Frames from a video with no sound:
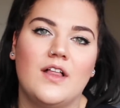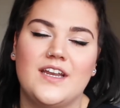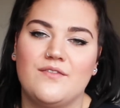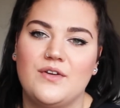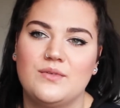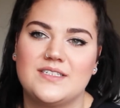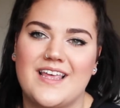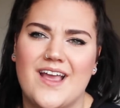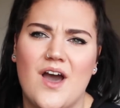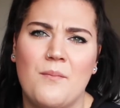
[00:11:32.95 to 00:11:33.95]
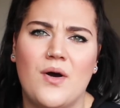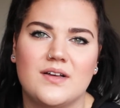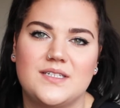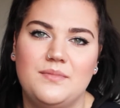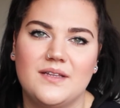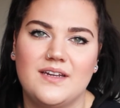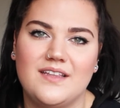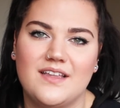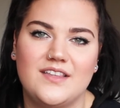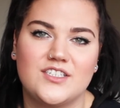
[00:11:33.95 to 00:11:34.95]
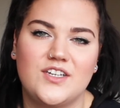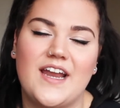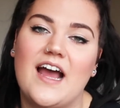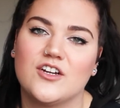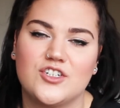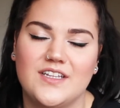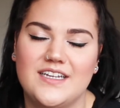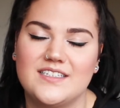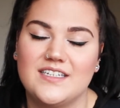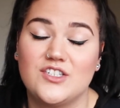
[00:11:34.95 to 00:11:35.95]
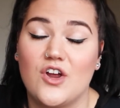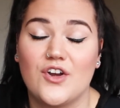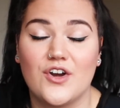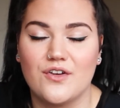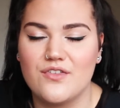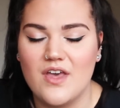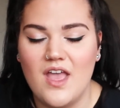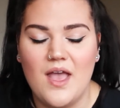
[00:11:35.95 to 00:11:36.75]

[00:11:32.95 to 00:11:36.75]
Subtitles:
and if it was like a possibility that this could actually exist on Earth.